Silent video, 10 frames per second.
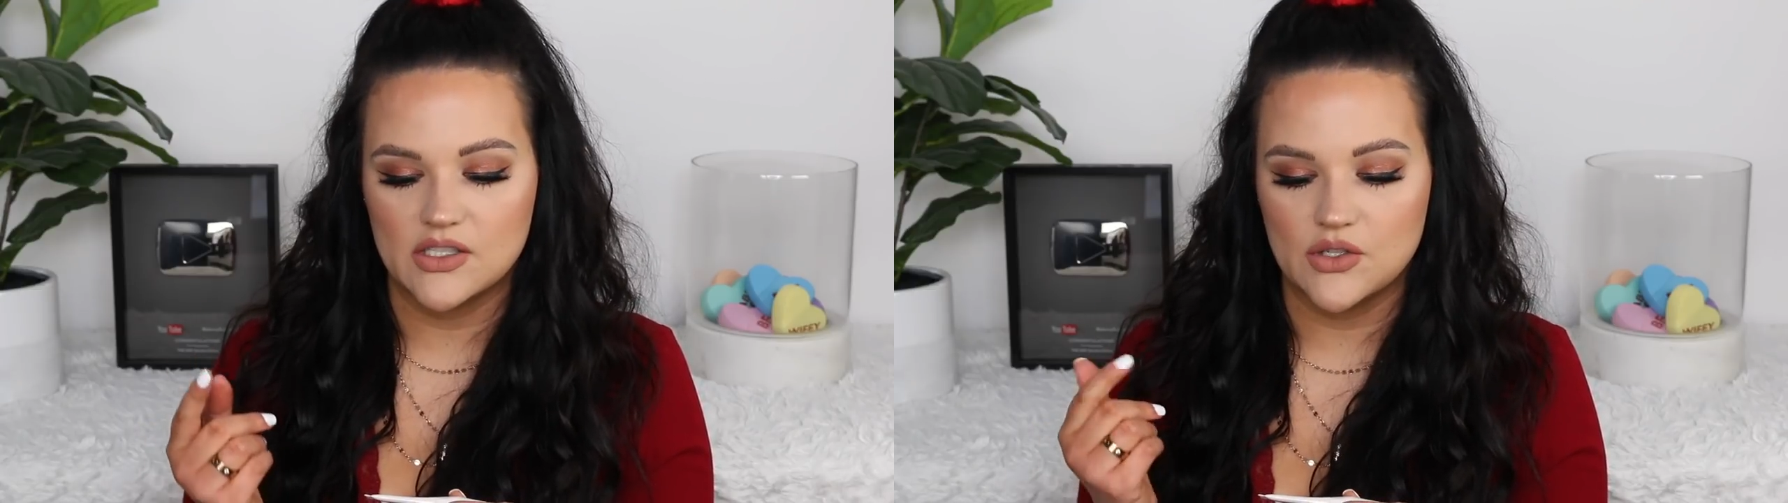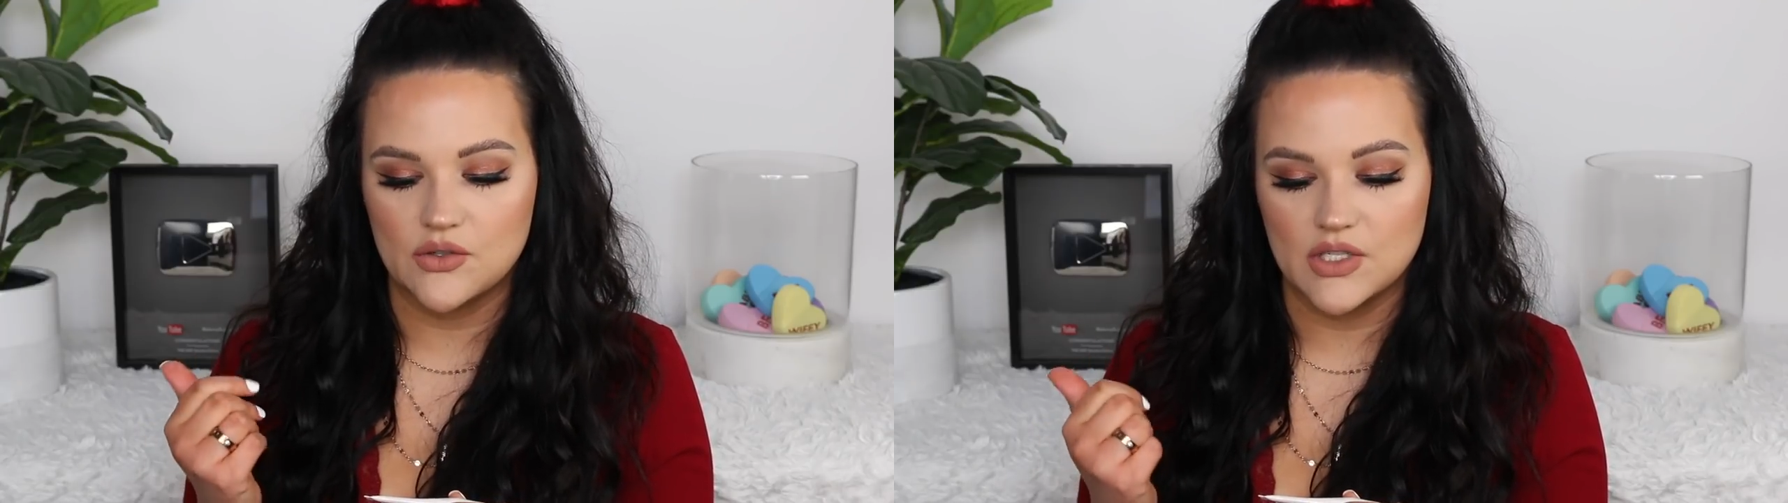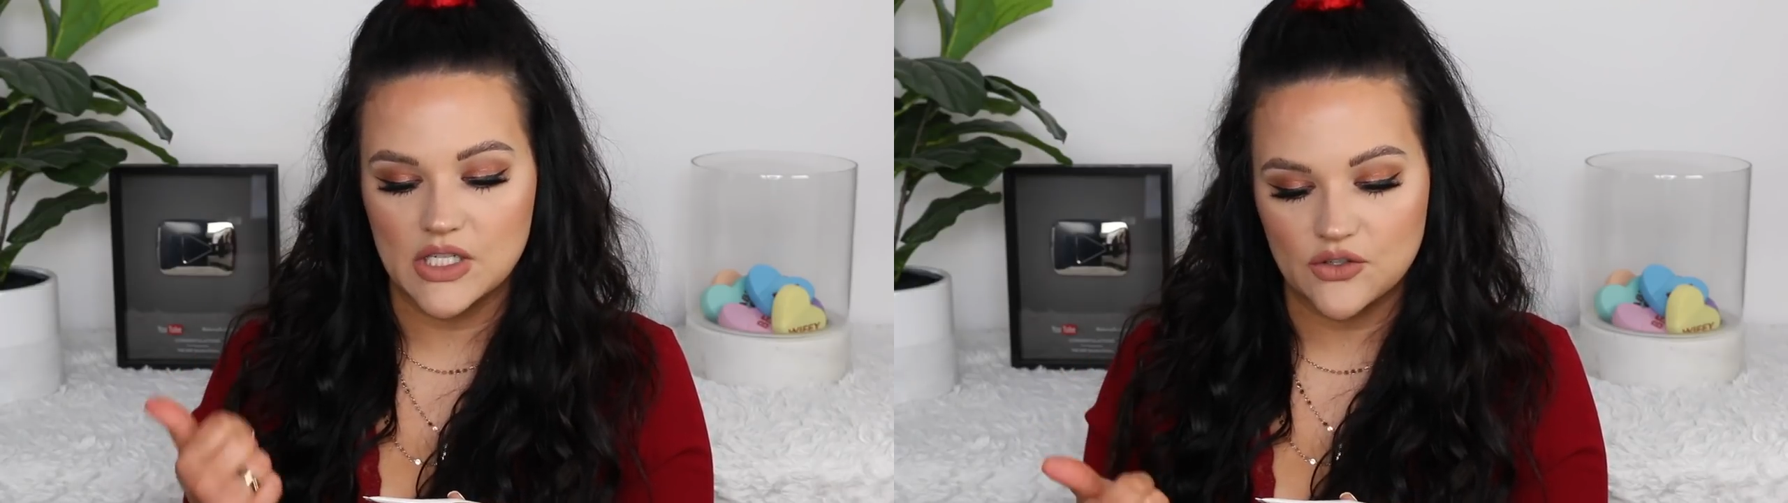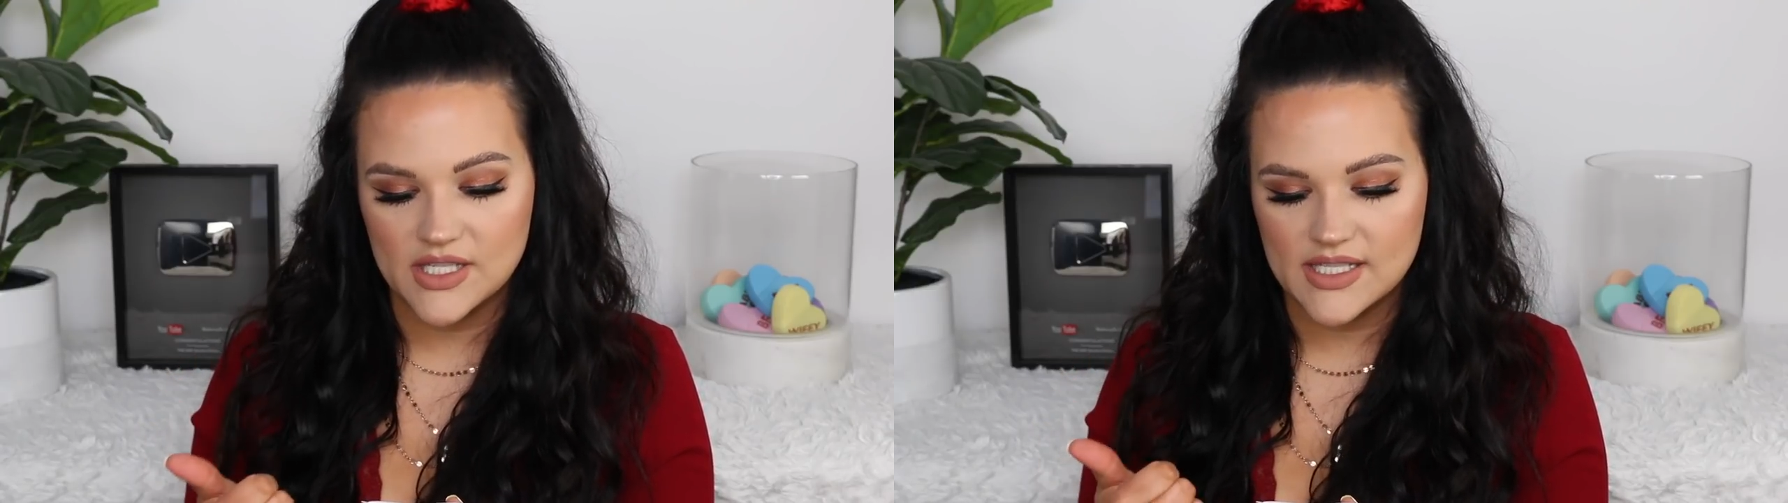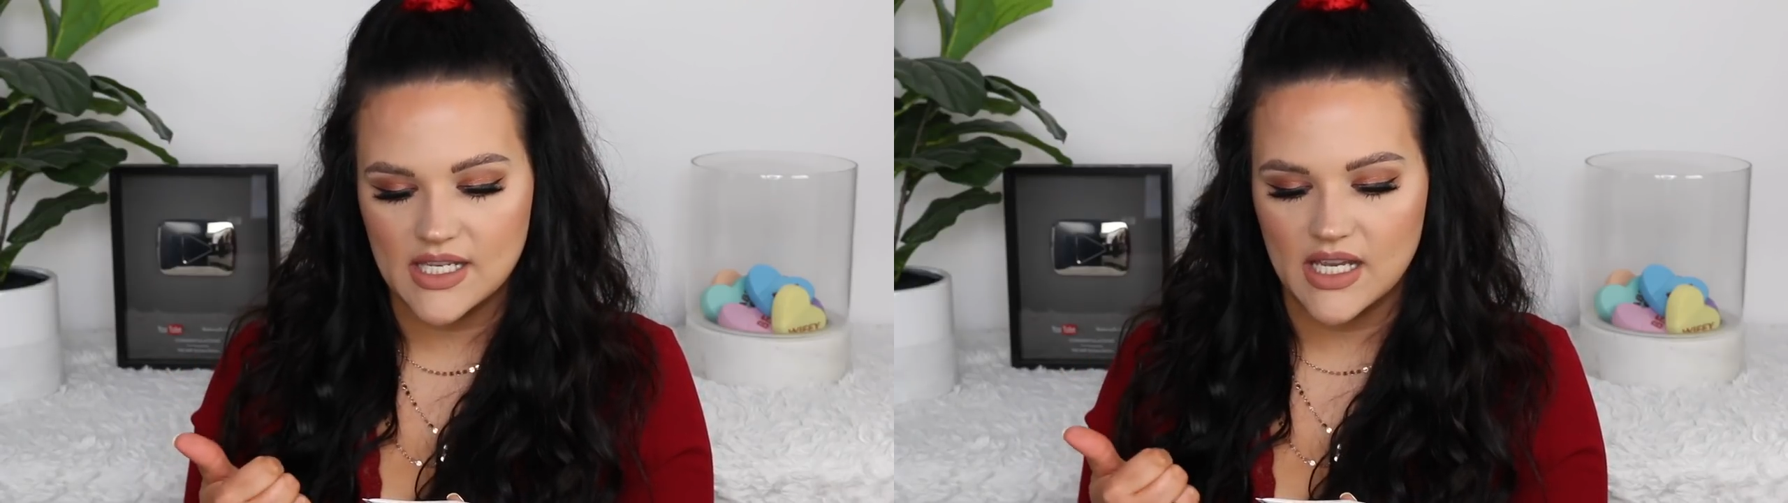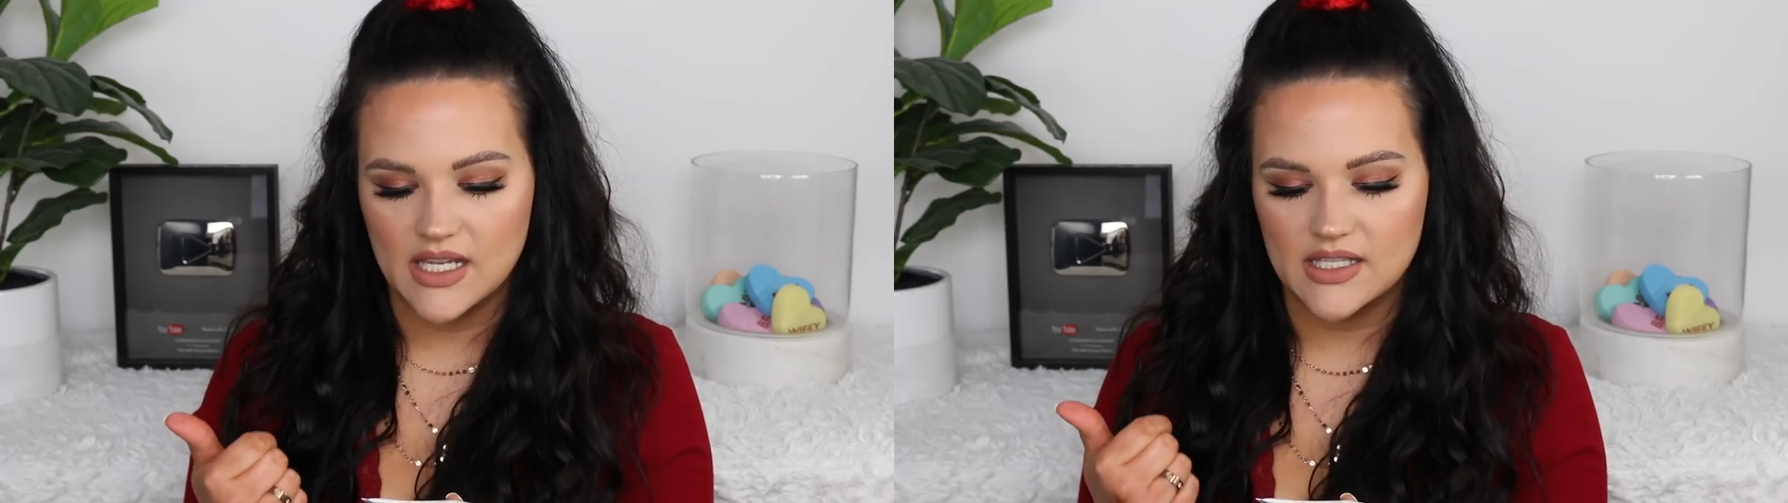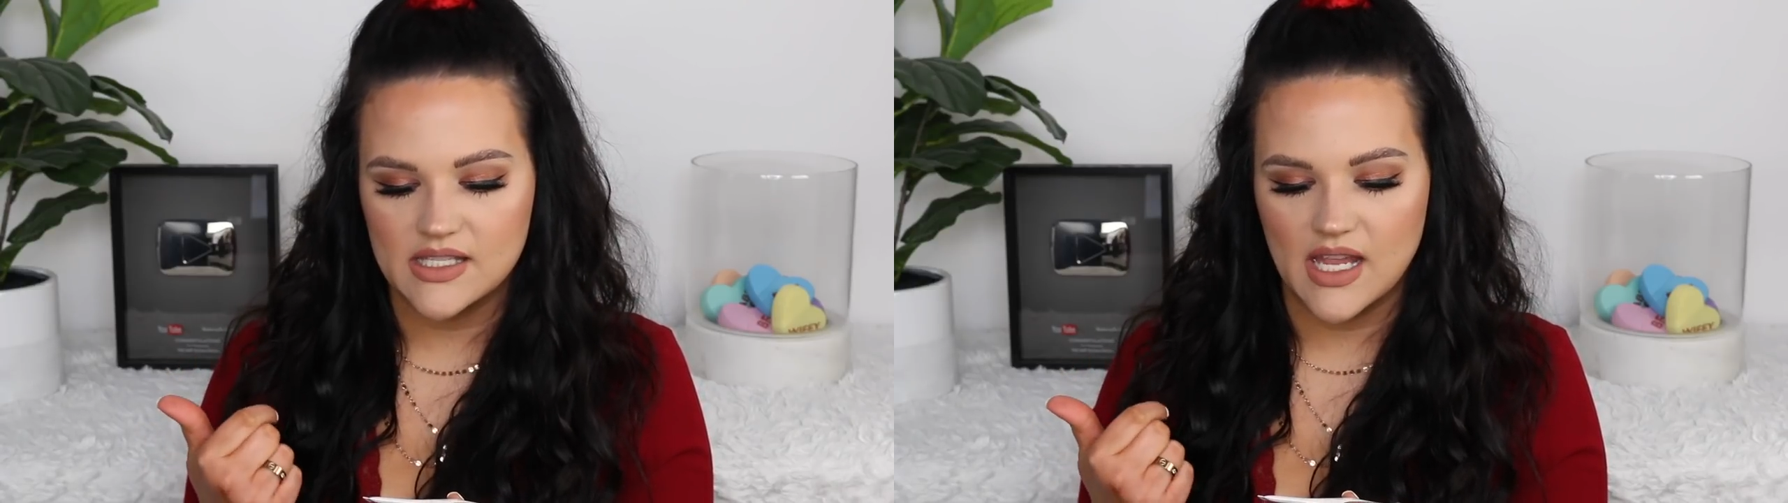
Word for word: to decrease lines